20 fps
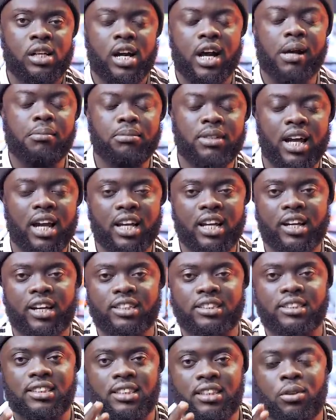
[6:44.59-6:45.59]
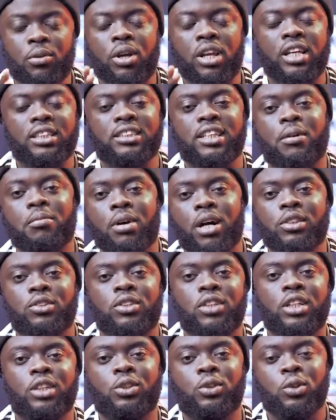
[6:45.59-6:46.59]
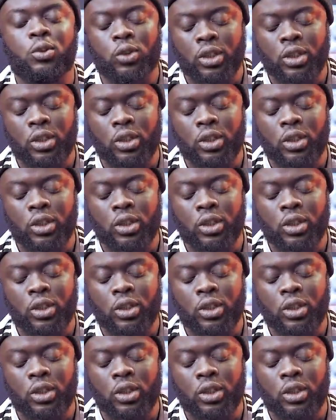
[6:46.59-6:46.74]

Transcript: I'm digressing. Anyway, let's get back to the issue.